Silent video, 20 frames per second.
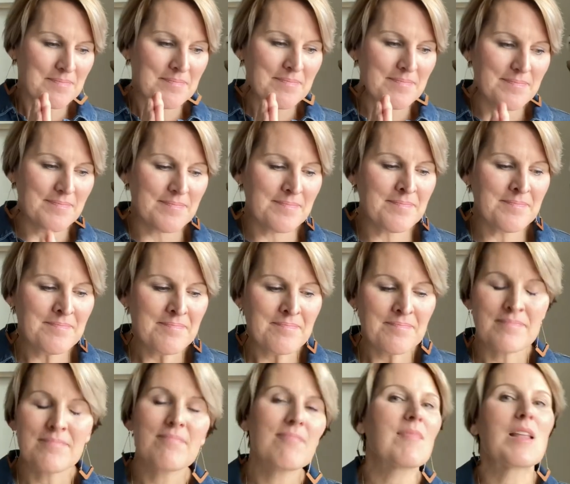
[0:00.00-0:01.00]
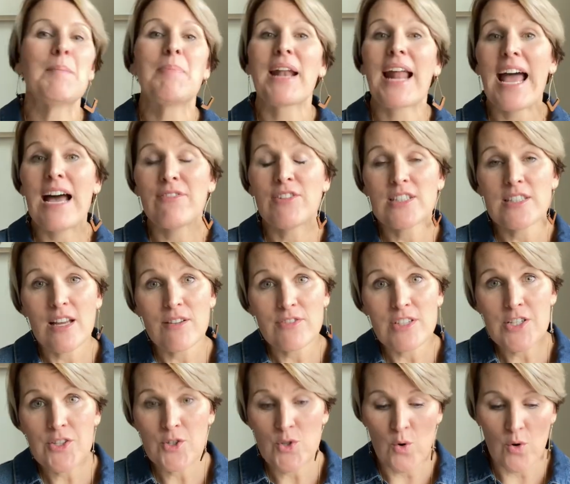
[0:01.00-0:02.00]
but I have a
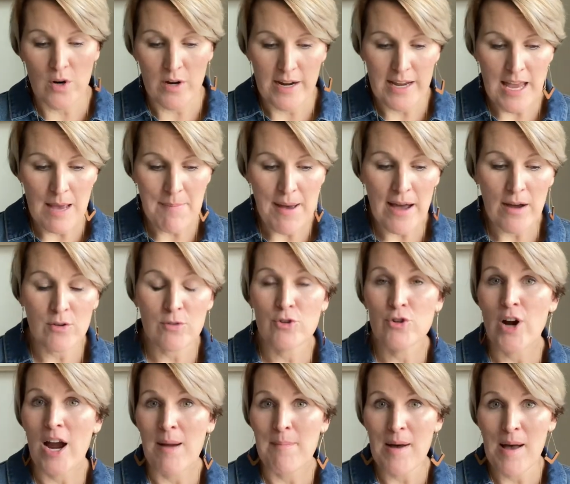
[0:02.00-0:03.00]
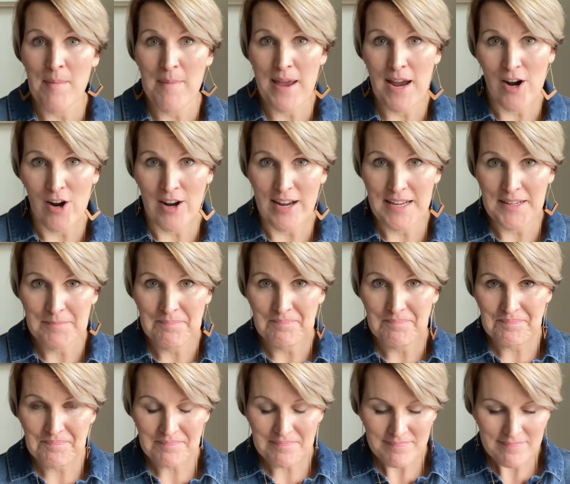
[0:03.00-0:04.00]
lovely story about Grandma Mary.
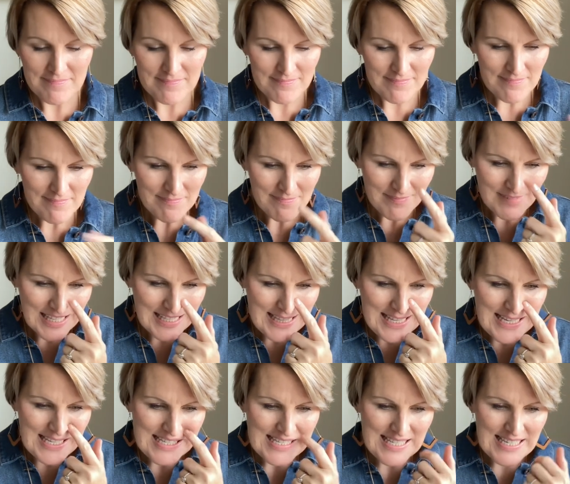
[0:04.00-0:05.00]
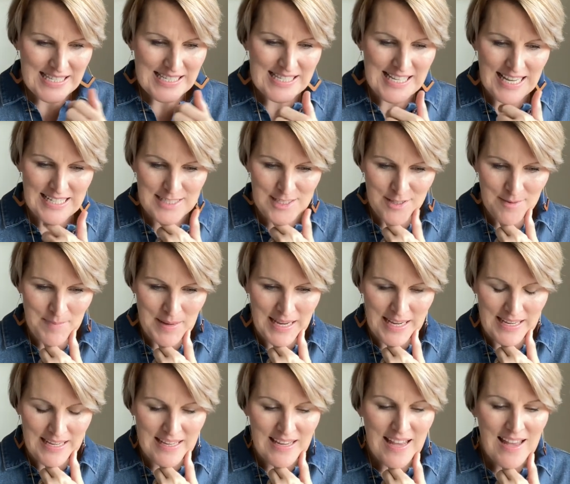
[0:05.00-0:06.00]
This is sent to
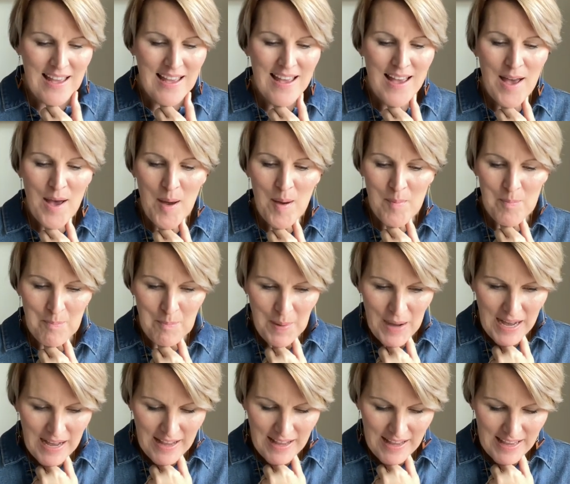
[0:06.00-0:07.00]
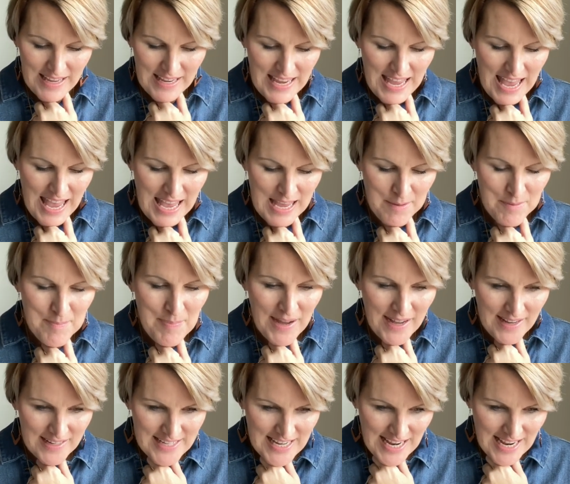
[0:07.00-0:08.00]
me by a
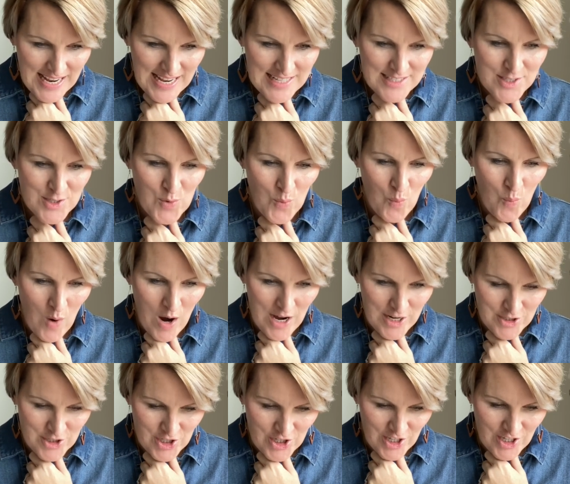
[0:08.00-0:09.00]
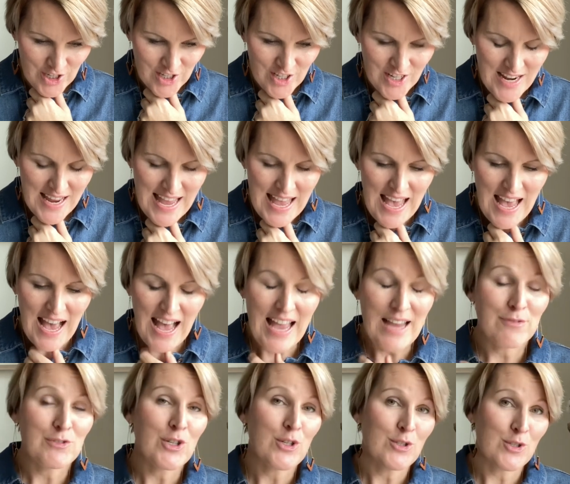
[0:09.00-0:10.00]
podcast watcher I
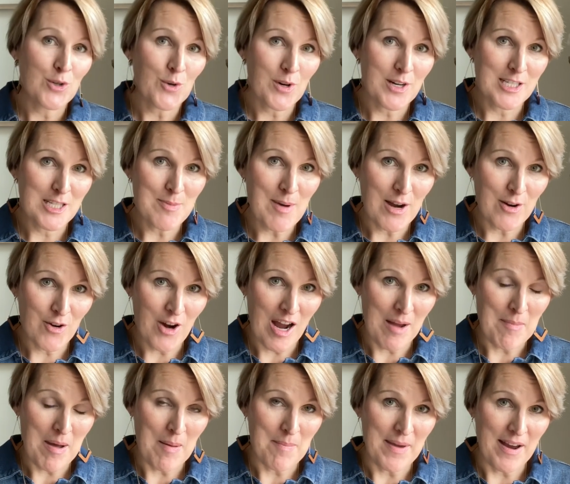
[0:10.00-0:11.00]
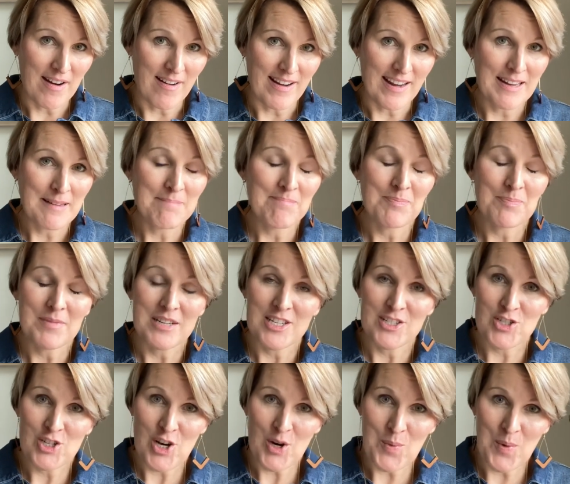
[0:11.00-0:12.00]
have two stories about Grandma Mary. I'm going to
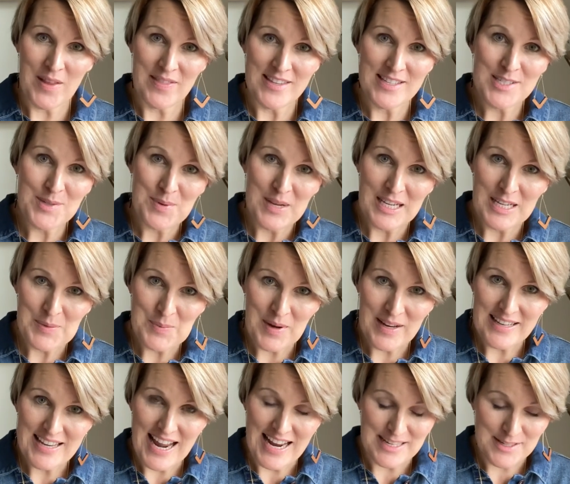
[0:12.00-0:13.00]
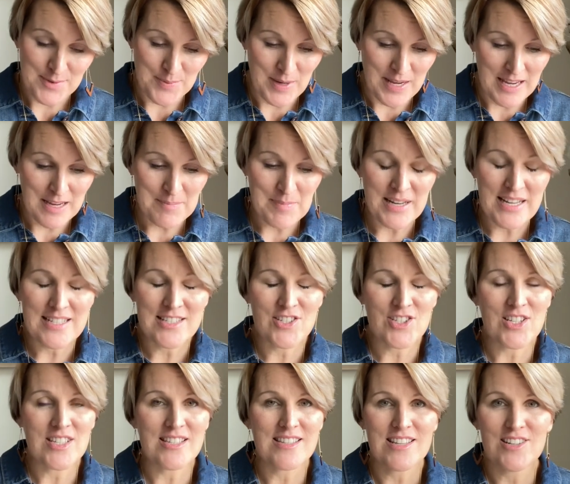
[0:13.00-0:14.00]
share one this week and one next week, but it's
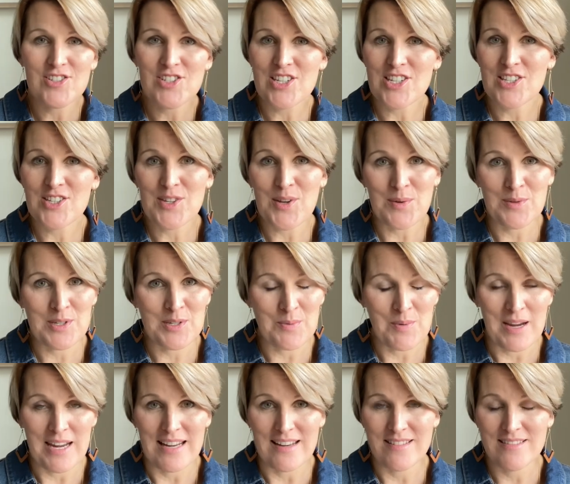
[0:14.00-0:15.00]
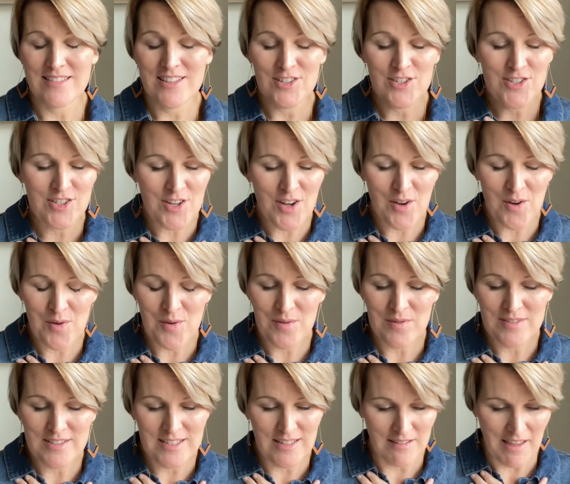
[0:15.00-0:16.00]
just, they're just so sweet. They're so
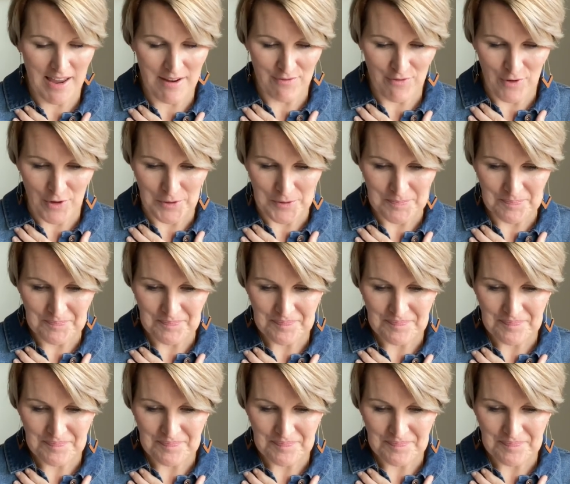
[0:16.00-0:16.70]
delightful.